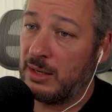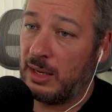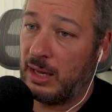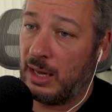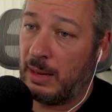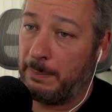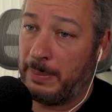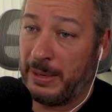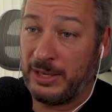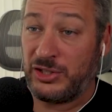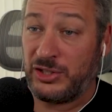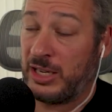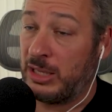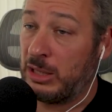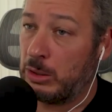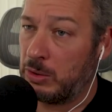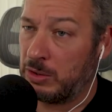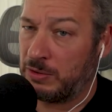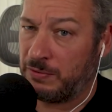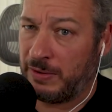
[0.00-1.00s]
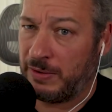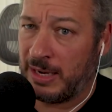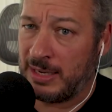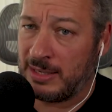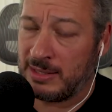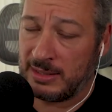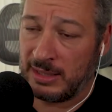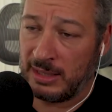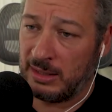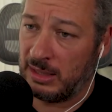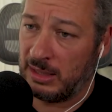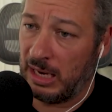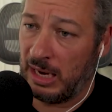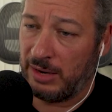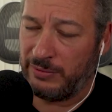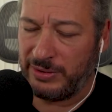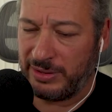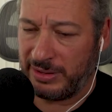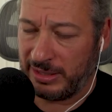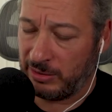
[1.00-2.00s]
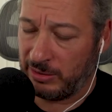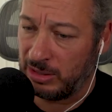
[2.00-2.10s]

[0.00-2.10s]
a page can load fast and everything